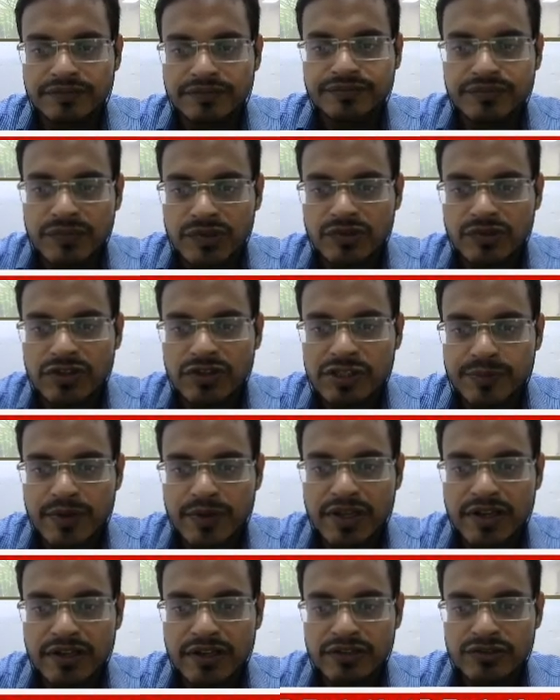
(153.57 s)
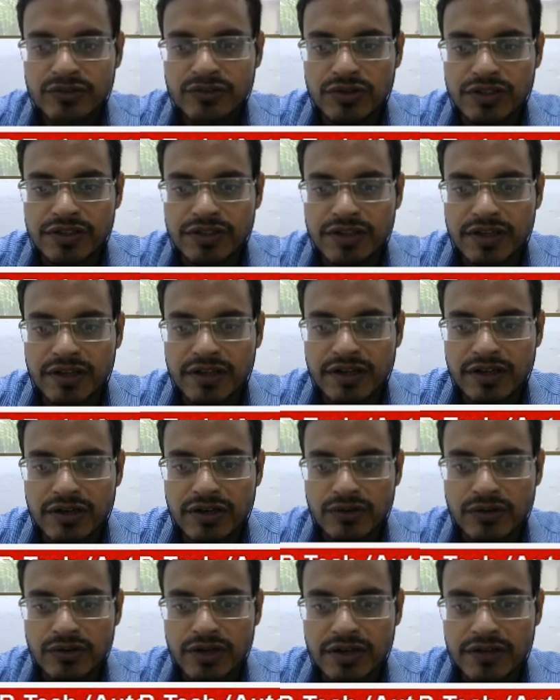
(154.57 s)
So display console is there,
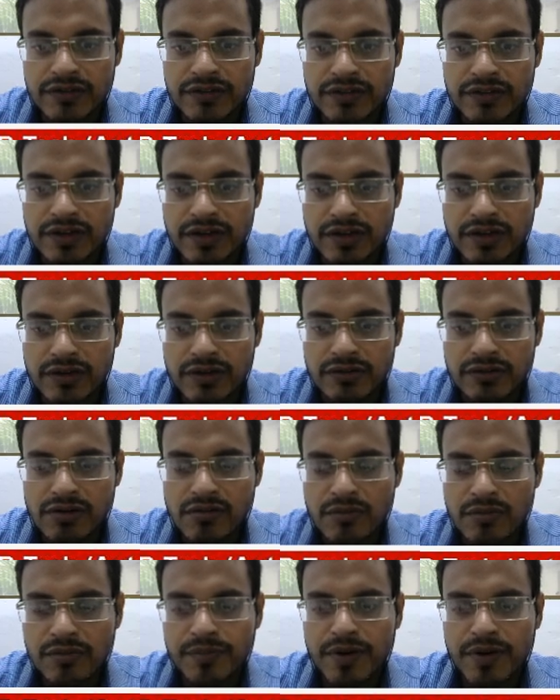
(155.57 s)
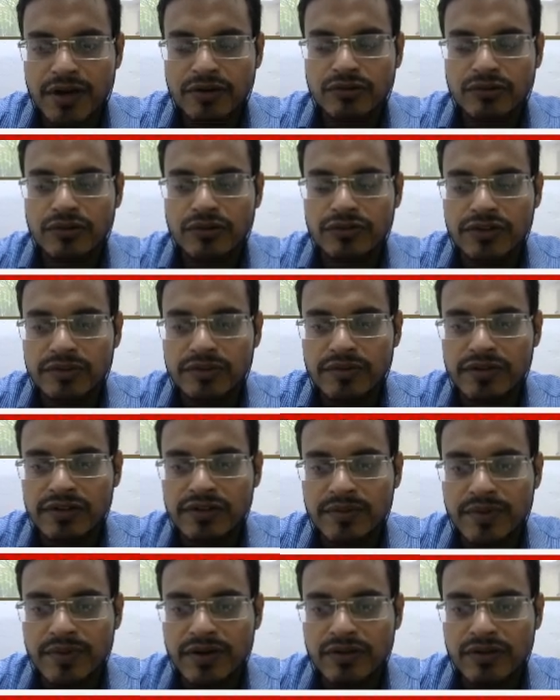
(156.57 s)
controller is there, controller with Fanuc or Siemens,
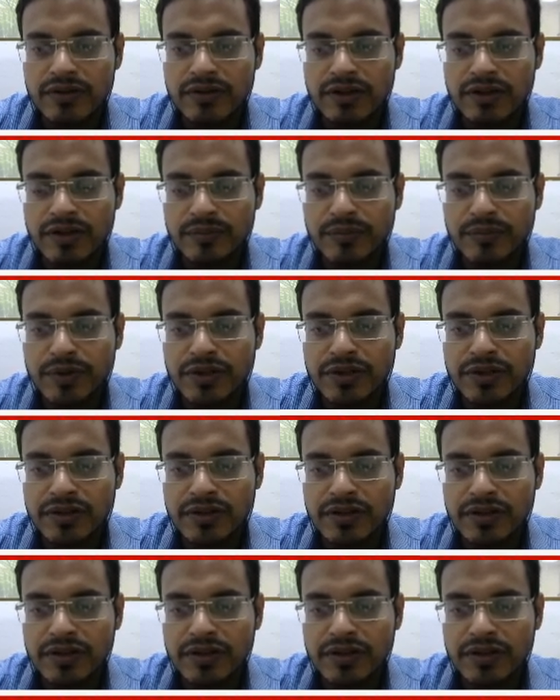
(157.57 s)
depends on the company.